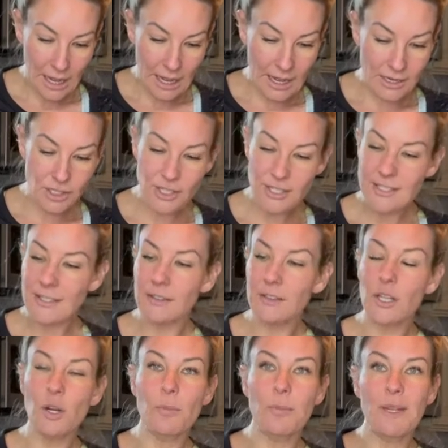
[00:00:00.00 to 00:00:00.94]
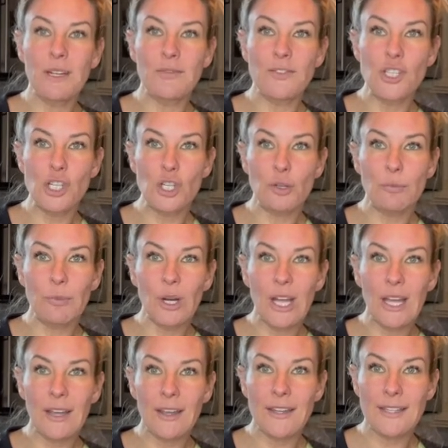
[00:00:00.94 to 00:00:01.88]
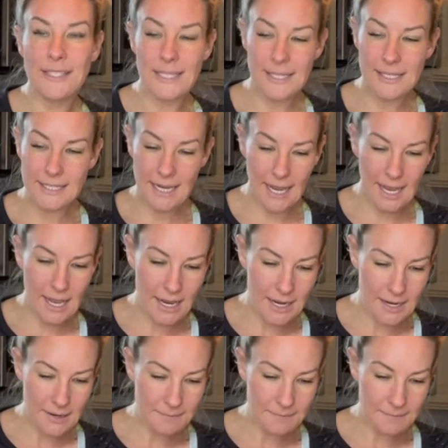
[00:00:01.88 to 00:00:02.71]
Just a little bit of turmeric today.